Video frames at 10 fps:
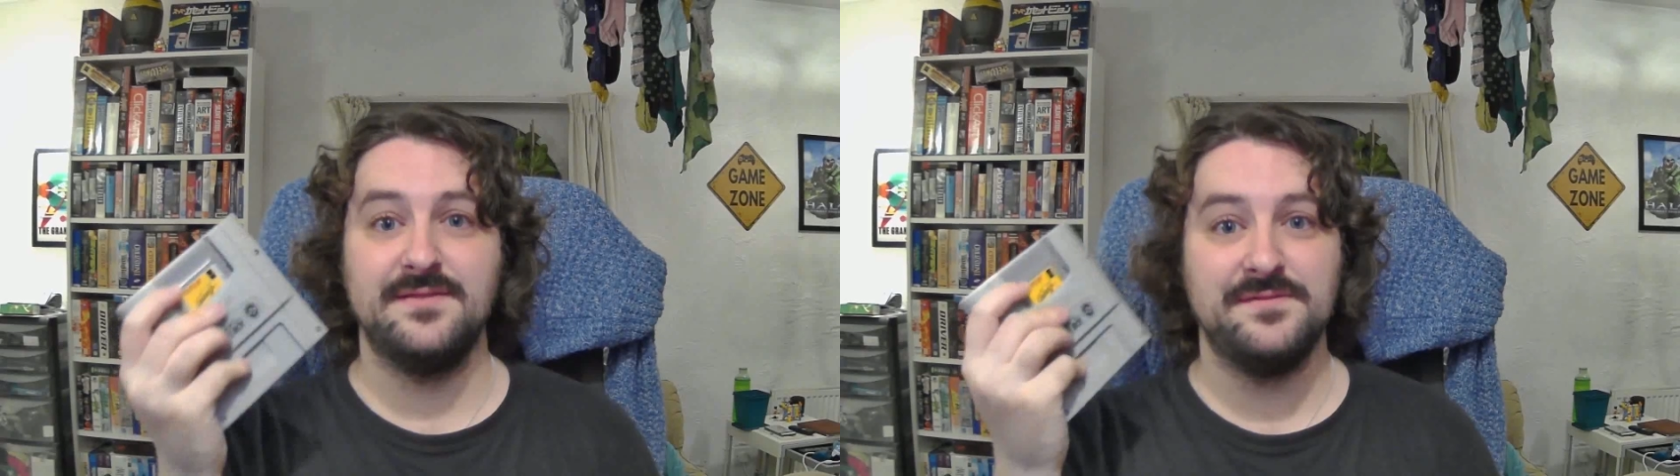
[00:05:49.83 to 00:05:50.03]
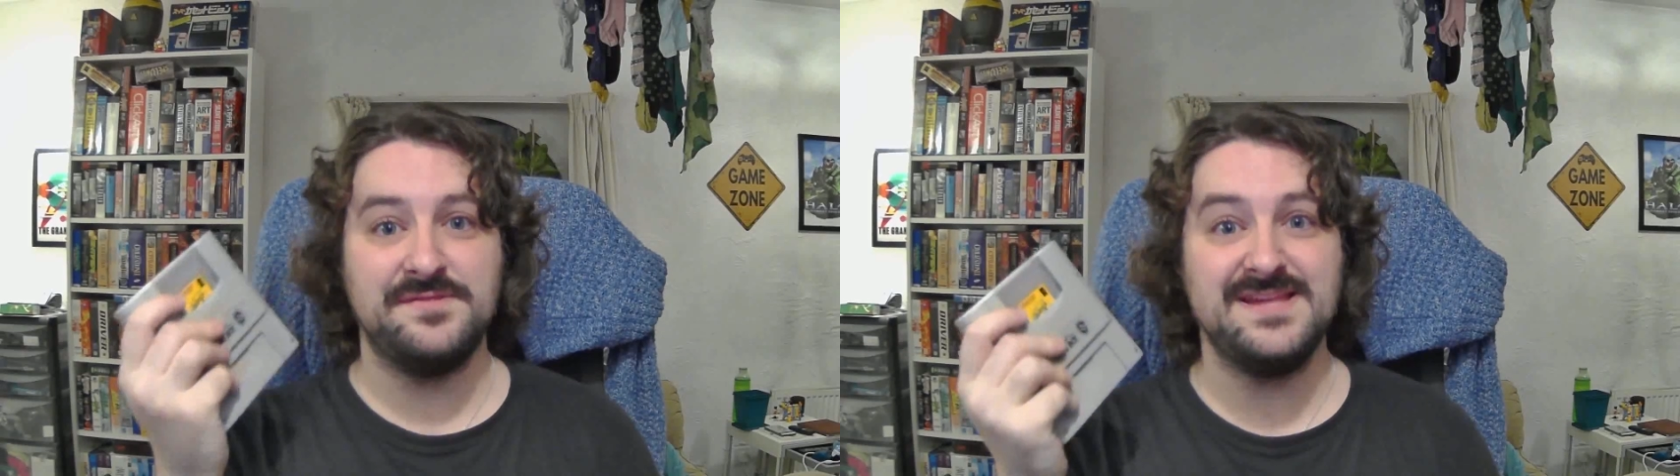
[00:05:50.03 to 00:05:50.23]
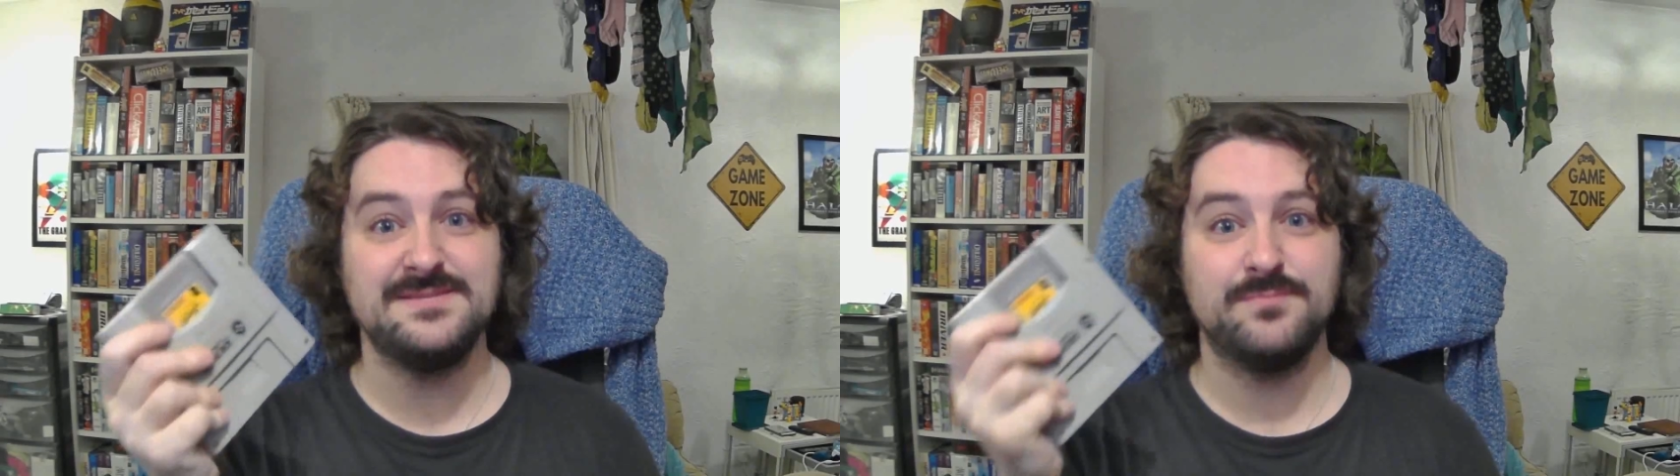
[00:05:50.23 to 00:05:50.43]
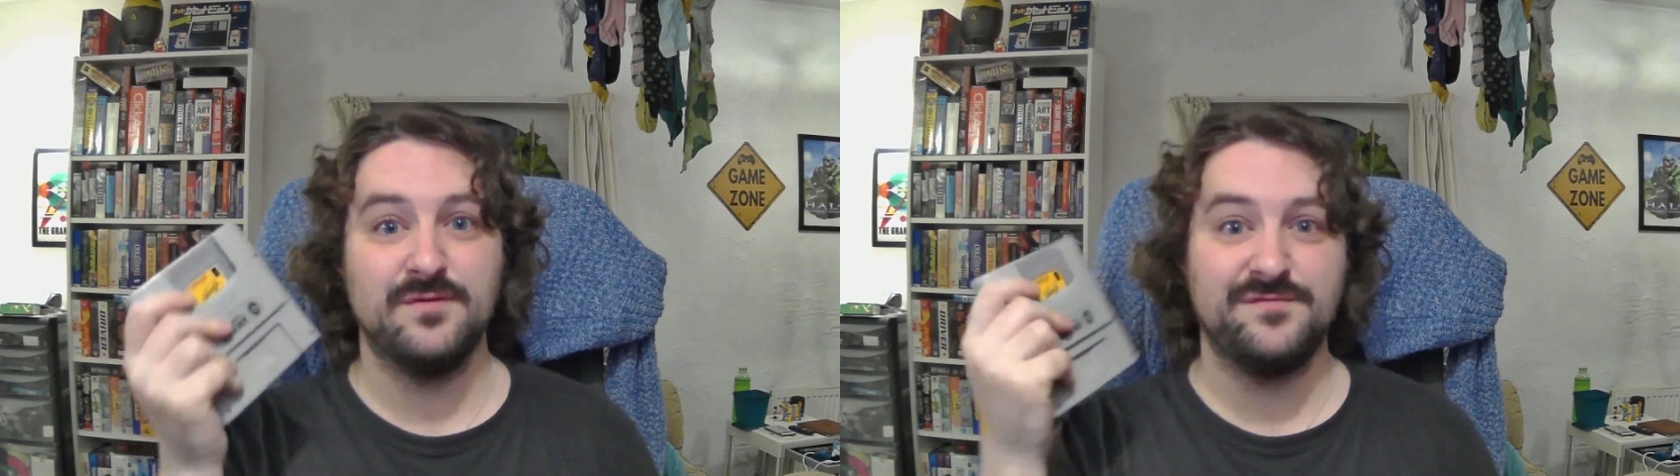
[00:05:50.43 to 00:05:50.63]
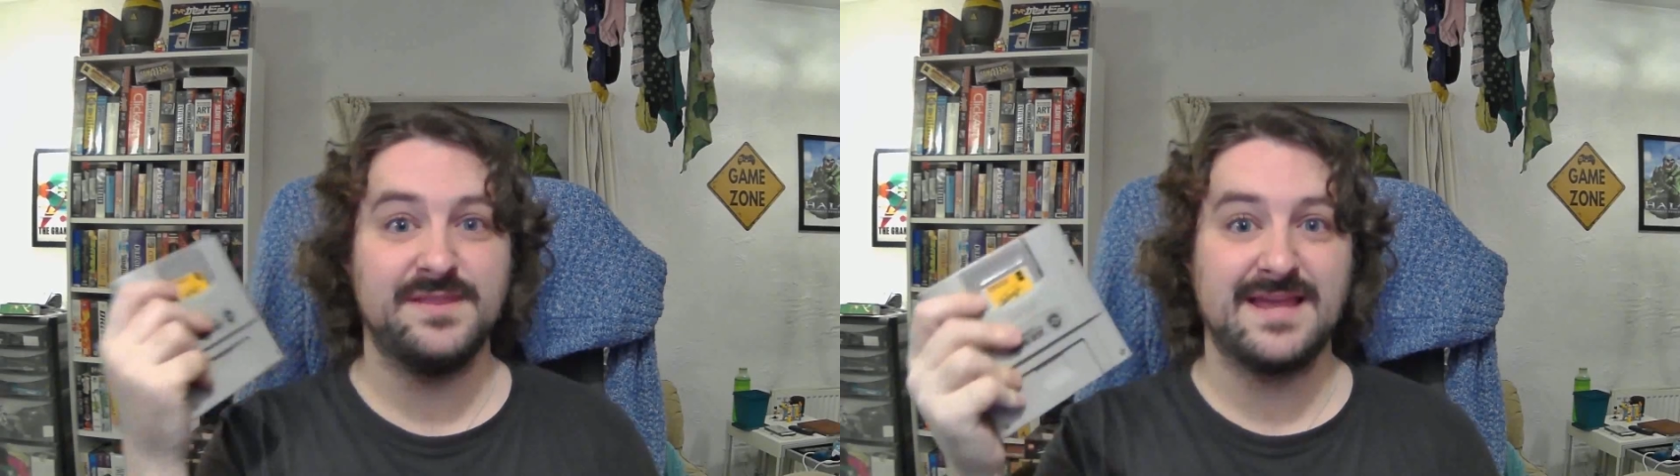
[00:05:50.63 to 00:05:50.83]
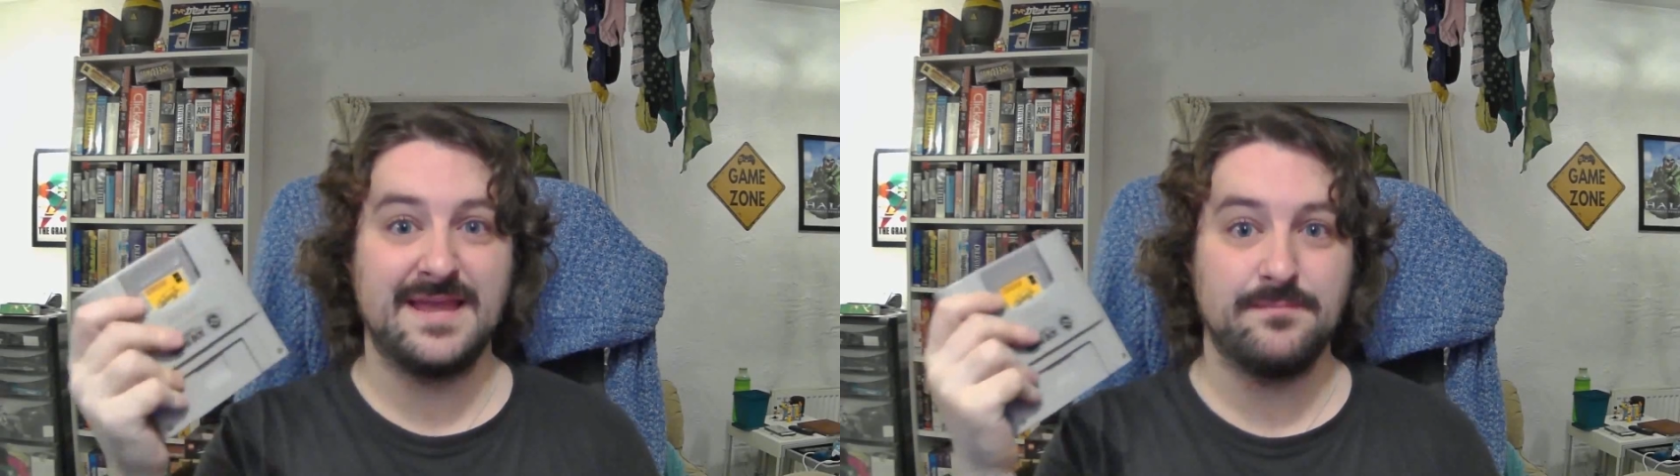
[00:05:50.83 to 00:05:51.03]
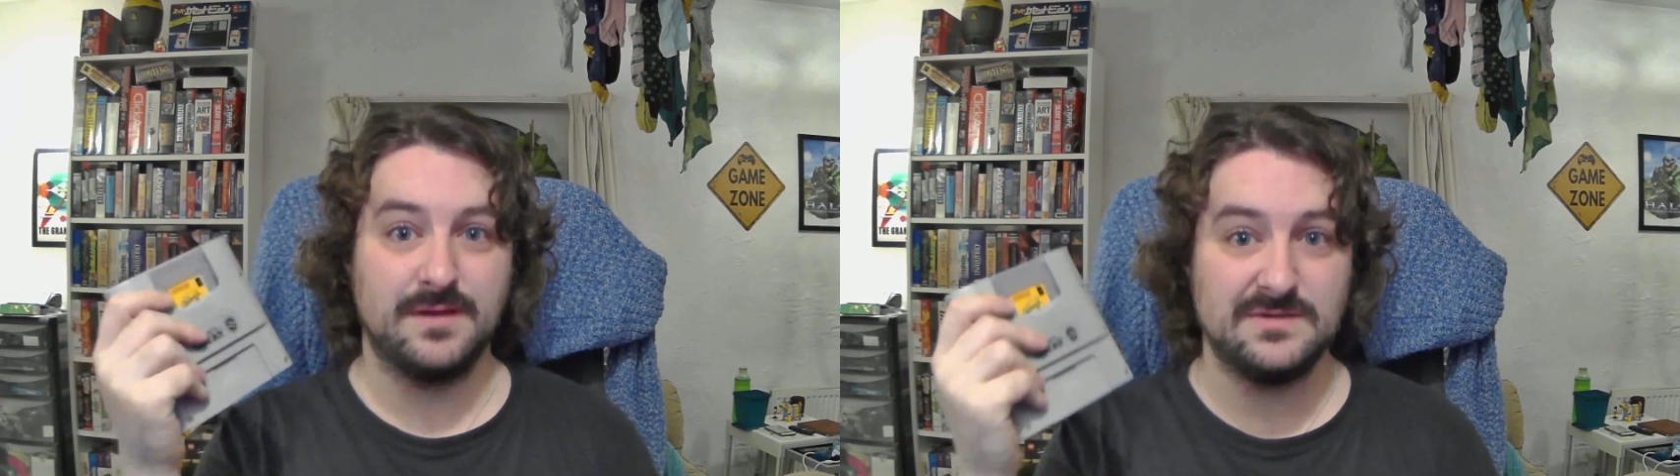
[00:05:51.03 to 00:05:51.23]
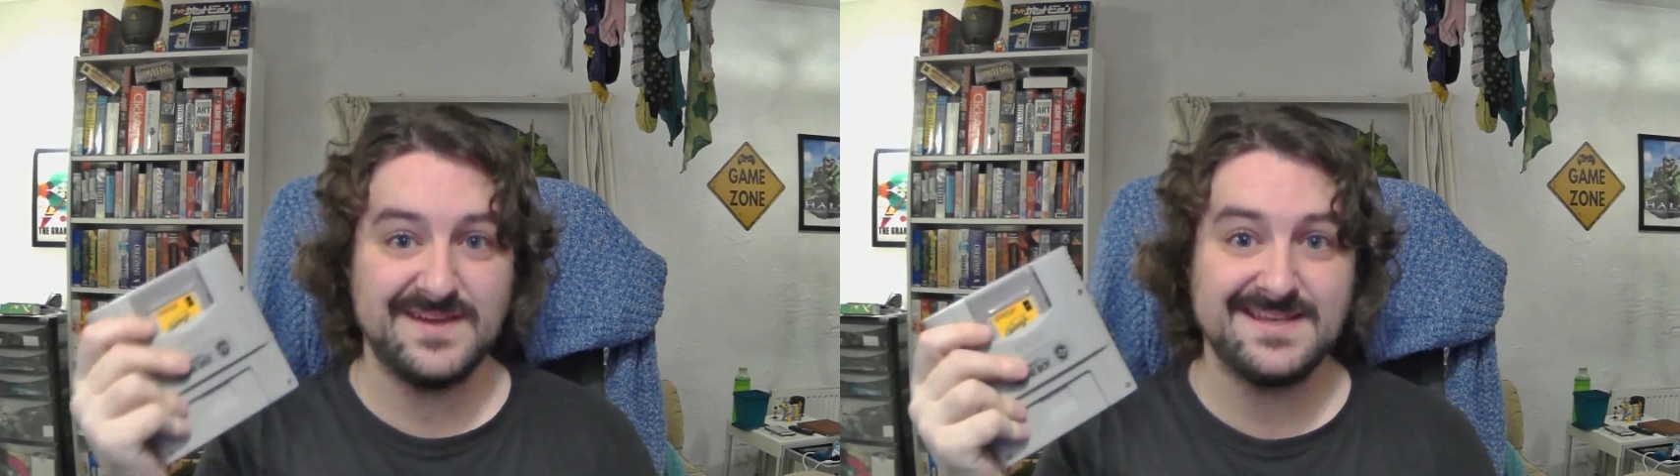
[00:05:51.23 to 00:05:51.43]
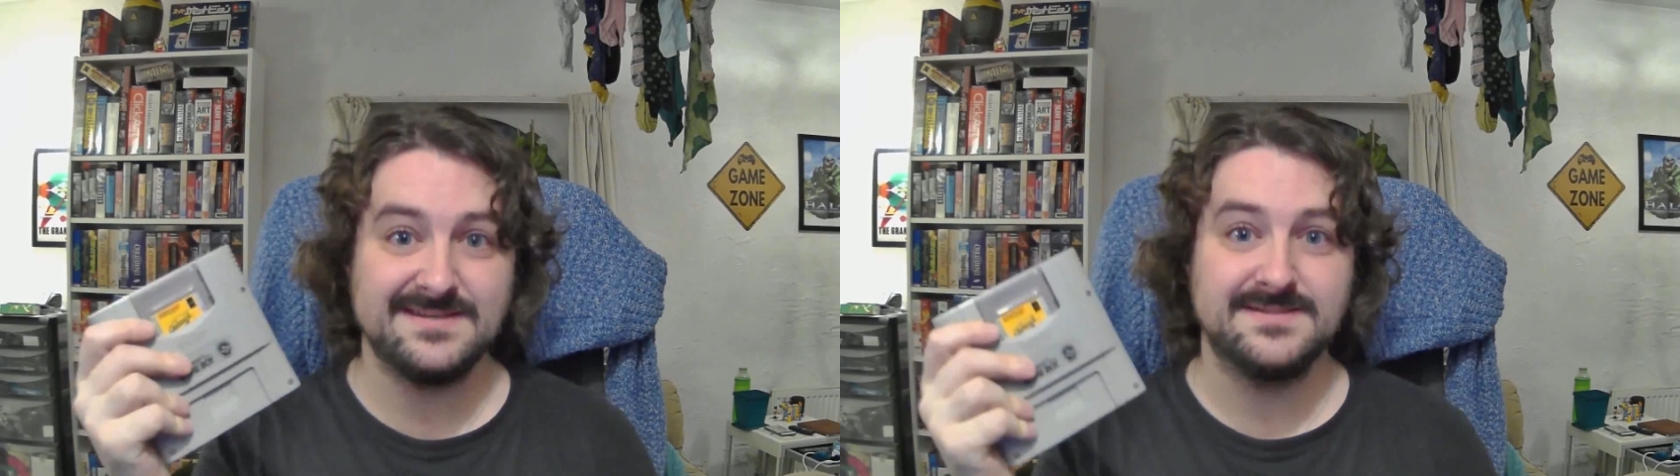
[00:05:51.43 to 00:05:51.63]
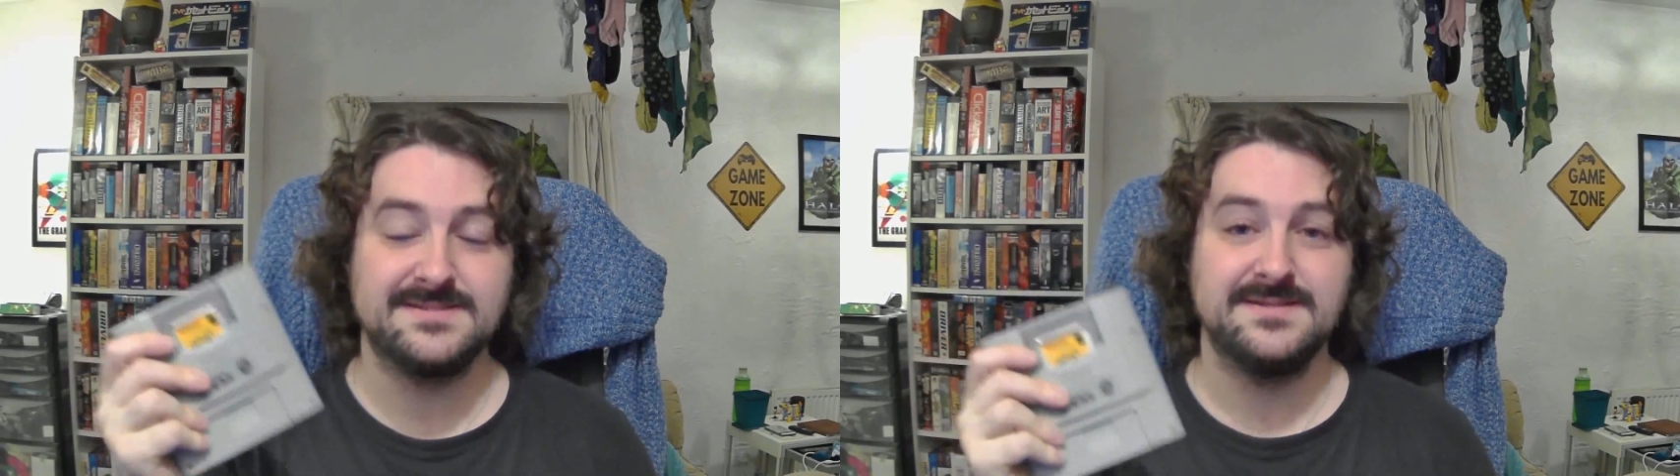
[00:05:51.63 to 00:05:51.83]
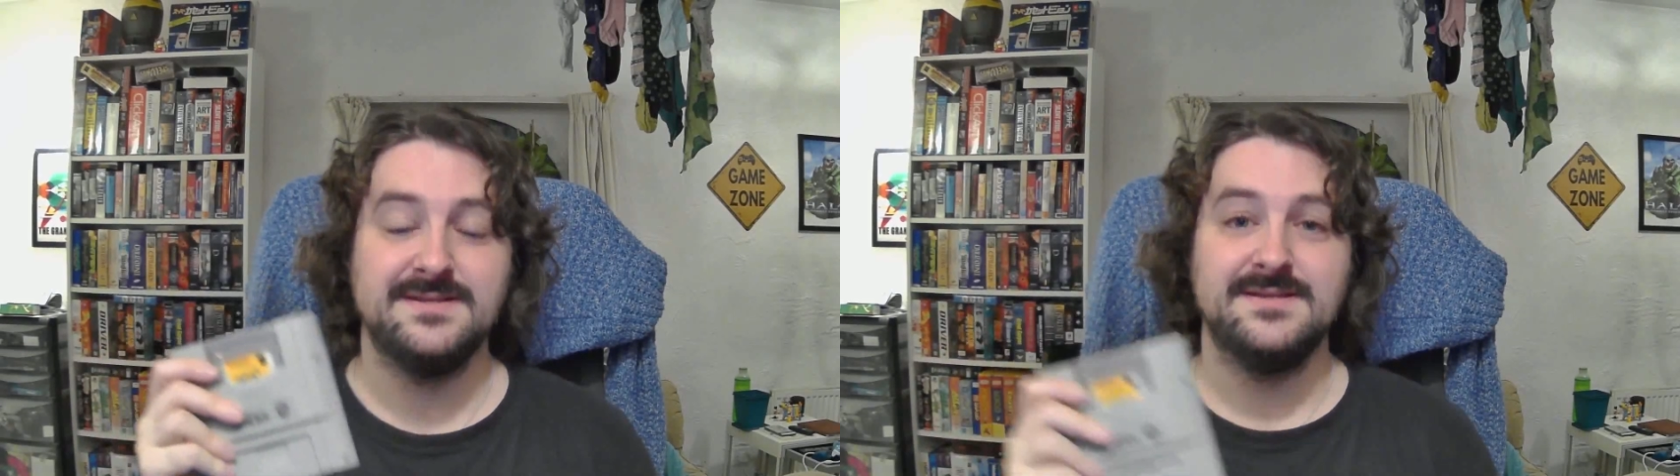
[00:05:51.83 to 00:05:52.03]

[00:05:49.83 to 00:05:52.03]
this, but for the Game Boy Advance.